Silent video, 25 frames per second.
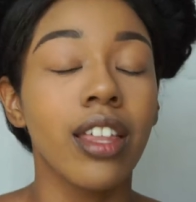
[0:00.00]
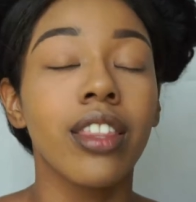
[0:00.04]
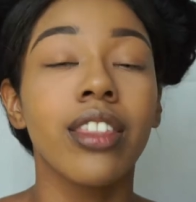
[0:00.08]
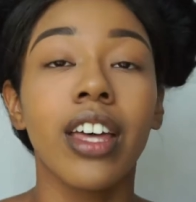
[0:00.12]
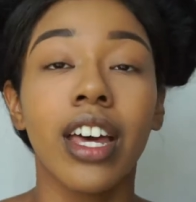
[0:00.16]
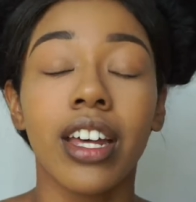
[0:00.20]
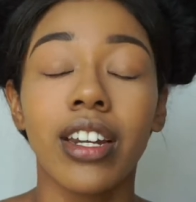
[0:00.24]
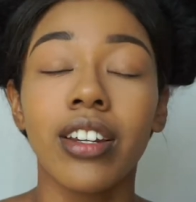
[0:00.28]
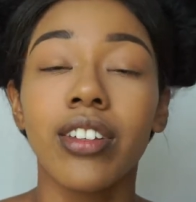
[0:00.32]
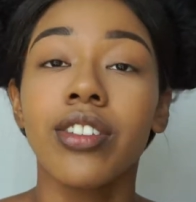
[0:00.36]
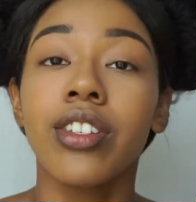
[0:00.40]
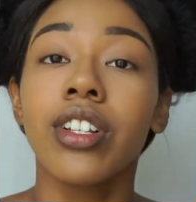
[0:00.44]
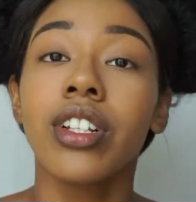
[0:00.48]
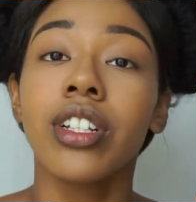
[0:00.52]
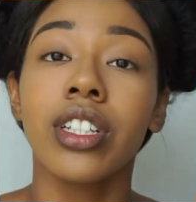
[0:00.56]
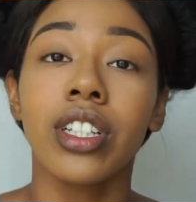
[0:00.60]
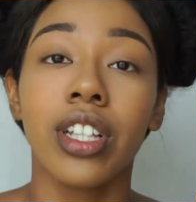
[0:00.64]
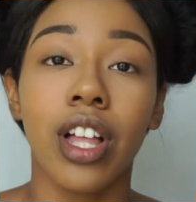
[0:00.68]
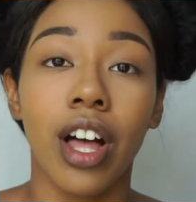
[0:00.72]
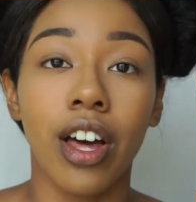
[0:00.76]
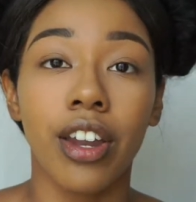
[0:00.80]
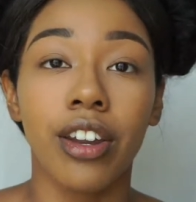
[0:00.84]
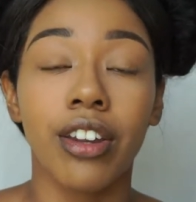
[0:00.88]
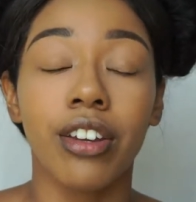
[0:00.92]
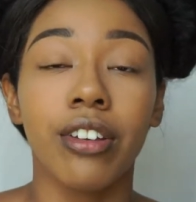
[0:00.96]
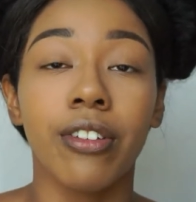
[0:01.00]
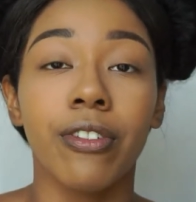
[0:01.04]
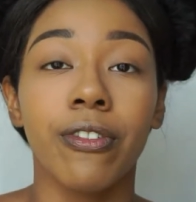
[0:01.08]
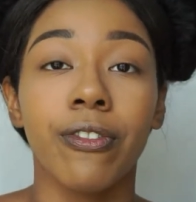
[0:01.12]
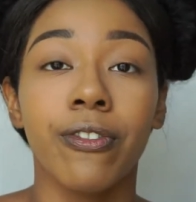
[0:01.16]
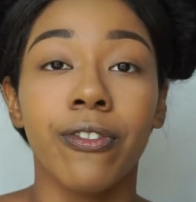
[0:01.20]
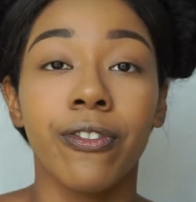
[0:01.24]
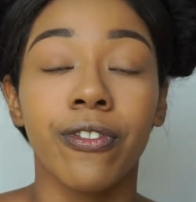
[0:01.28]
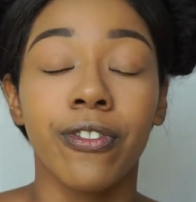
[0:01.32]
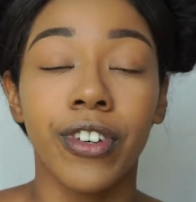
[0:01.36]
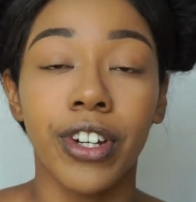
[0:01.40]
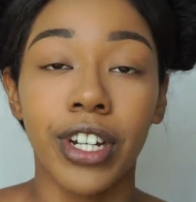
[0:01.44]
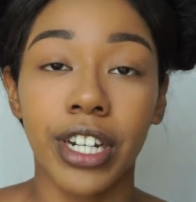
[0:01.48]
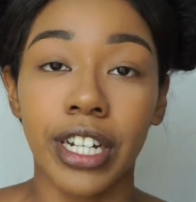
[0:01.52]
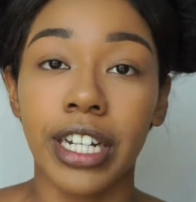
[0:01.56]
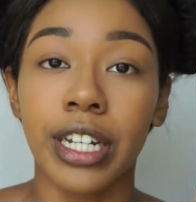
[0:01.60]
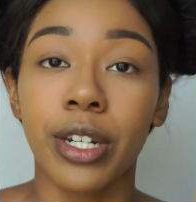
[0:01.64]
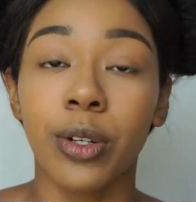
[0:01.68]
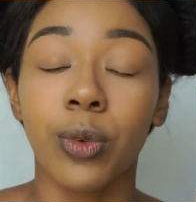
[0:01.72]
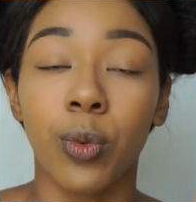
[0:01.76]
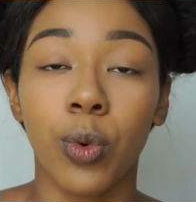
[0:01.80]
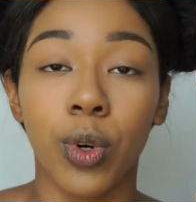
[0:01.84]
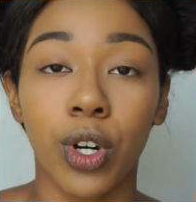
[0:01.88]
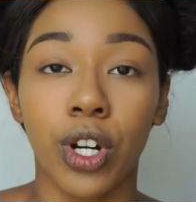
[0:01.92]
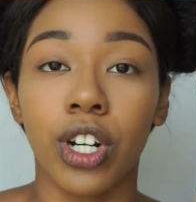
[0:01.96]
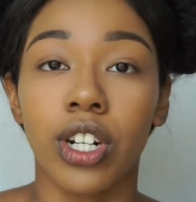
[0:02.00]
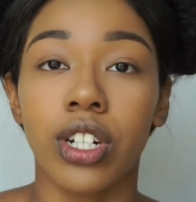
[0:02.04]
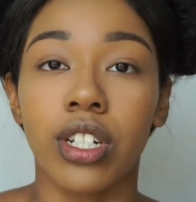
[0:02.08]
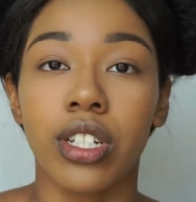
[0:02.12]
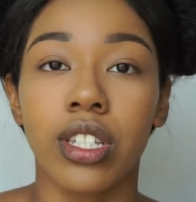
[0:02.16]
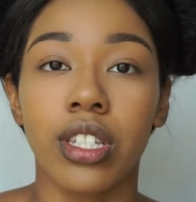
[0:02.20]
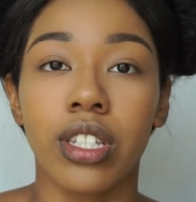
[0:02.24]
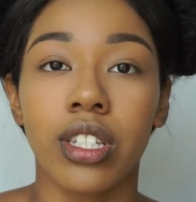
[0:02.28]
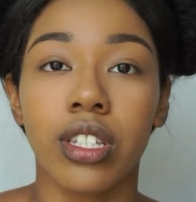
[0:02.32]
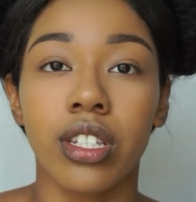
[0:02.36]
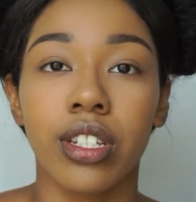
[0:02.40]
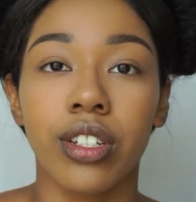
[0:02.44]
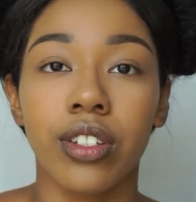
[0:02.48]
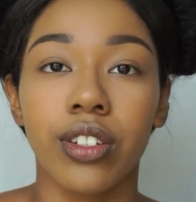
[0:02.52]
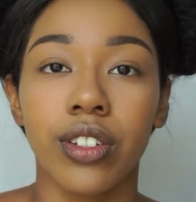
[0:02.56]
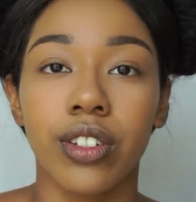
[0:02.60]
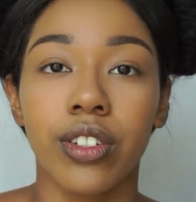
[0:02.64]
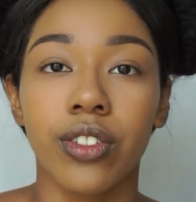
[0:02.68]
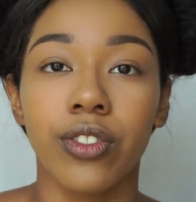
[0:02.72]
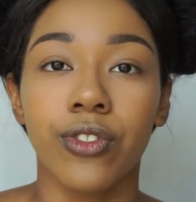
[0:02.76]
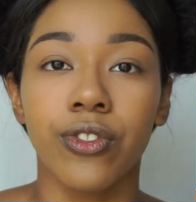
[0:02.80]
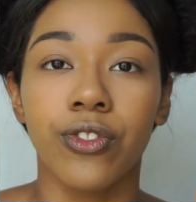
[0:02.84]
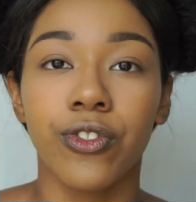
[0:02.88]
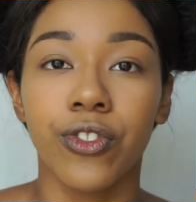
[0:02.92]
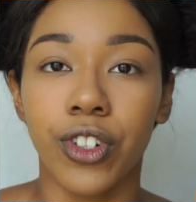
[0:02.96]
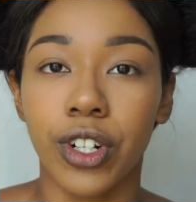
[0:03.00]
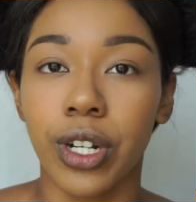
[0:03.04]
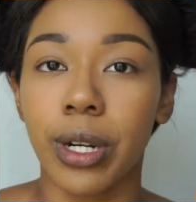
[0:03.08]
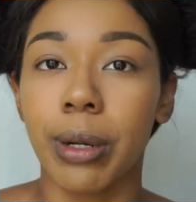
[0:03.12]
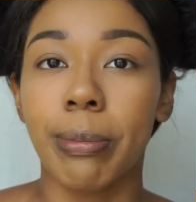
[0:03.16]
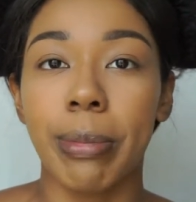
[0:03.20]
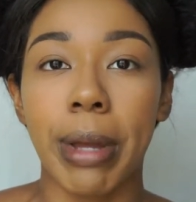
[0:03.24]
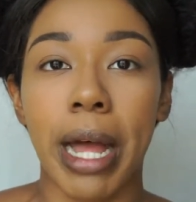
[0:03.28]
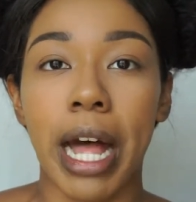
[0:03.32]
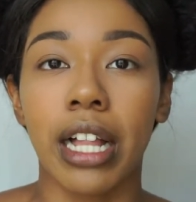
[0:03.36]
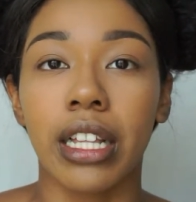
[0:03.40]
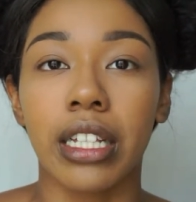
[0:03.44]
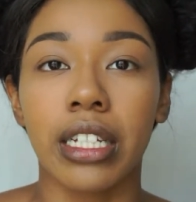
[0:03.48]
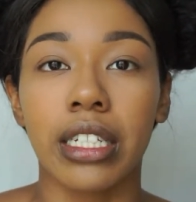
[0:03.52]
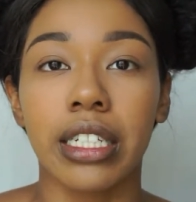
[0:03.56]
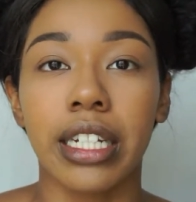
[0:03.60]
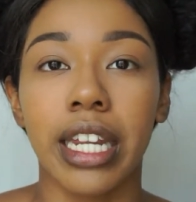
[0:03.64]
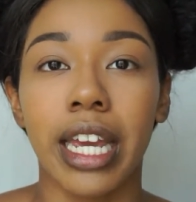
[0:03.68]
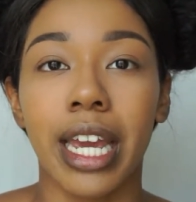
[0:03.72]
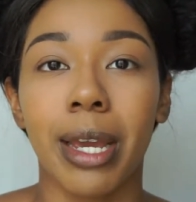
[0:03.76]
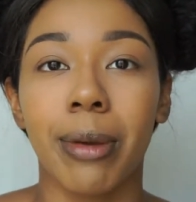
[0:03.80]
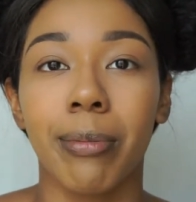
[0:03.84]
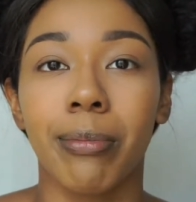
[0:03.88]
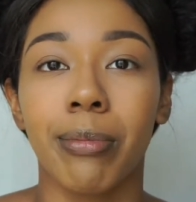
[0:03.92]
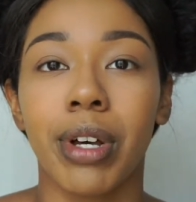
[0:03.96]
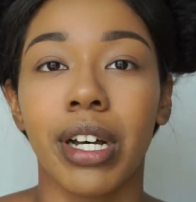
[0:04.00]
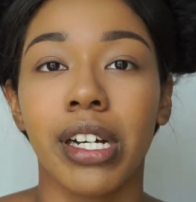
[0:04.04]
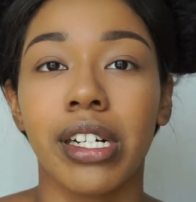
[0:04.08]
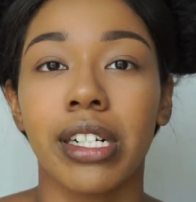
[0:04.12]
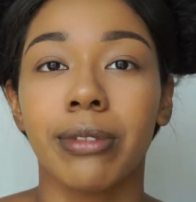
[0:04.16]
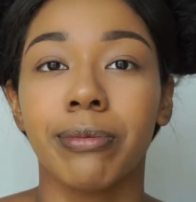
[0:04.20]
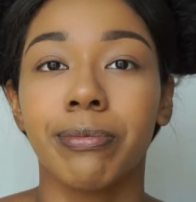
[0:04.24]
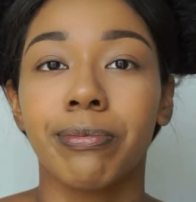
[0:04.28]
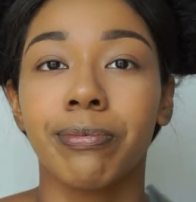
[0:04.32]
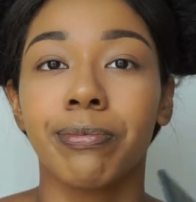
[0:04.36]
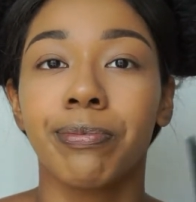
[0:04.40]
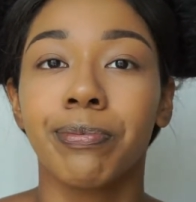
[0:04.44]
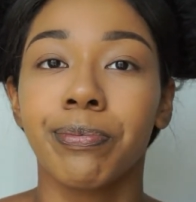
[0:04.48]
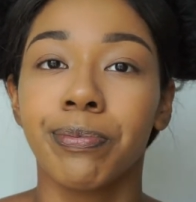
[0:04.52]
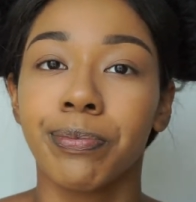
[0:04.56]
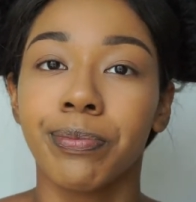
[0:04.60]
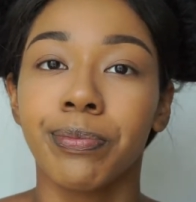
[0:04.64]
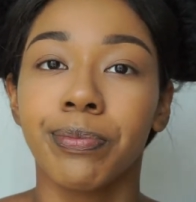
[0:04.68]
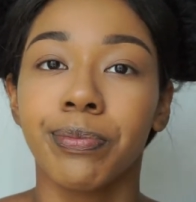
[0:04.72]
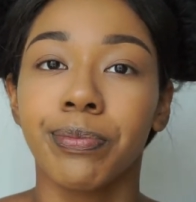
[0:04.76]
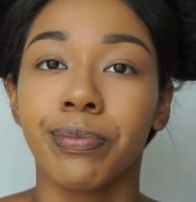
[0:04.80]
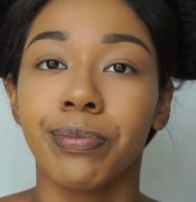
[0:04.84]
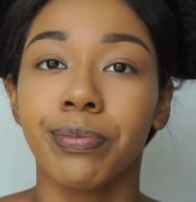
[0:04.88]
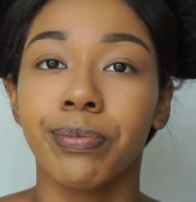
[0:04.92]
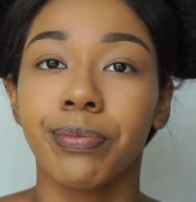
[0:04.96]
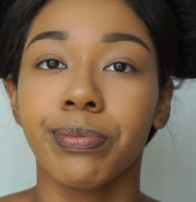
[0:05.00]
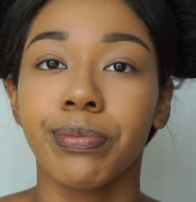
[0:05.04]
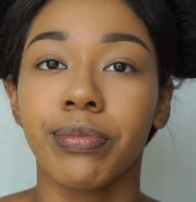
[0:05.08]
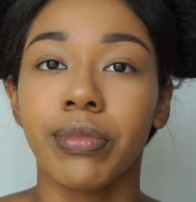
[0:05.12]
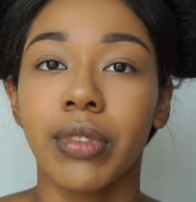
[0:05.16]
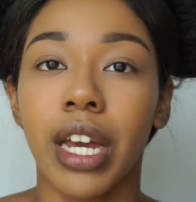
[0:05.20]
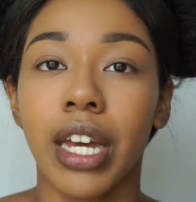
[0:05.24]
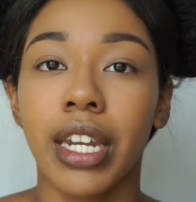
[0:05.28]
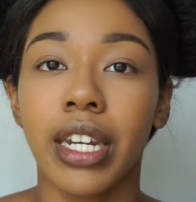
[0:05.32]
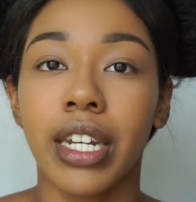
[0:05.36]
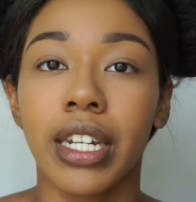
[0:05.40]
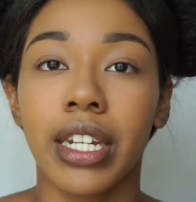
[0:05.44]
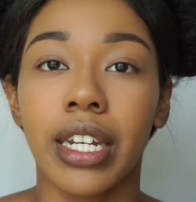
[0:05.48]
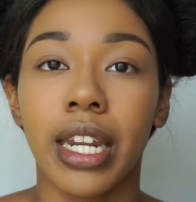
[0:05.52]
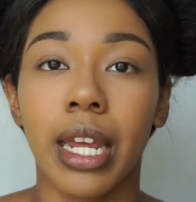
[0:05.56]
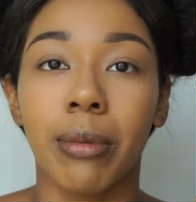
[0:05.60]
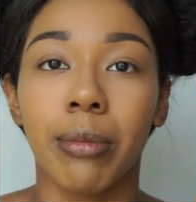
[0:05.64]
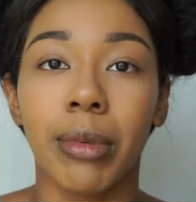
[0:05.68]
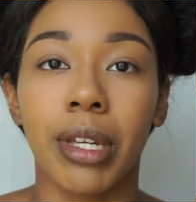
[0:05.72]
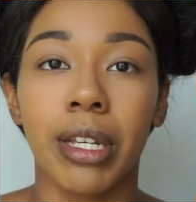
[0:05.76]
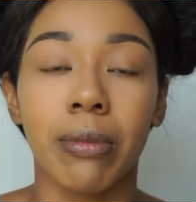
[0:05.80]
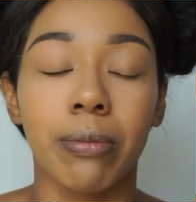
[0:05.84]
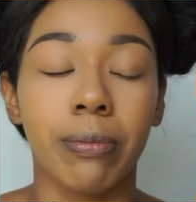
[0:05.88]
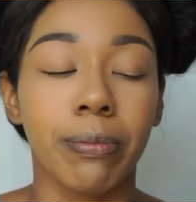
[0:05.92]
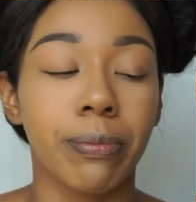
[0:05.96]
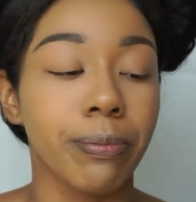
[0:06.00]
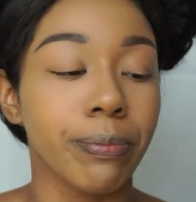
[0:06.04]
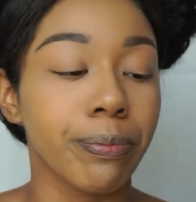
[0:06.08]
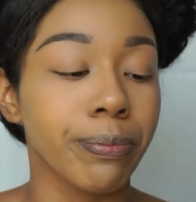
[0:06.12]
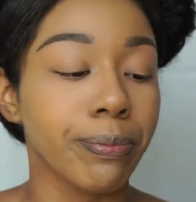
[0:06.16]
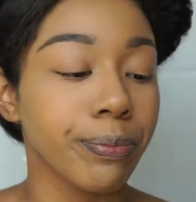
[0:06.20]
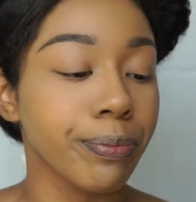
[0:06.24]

That is a lot of freaking words for a palette name, but I didn't name it.